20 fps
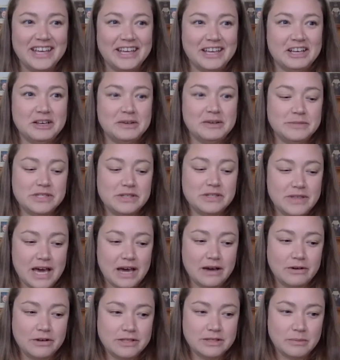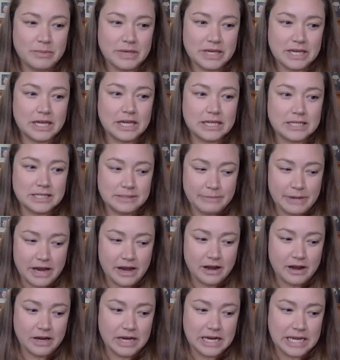Um, so that was a big
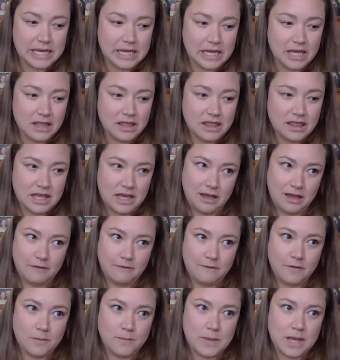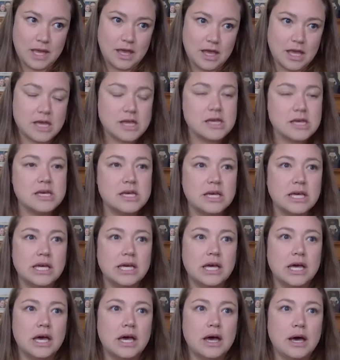inspiring thing for me.
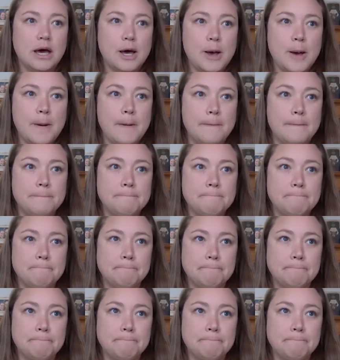Um,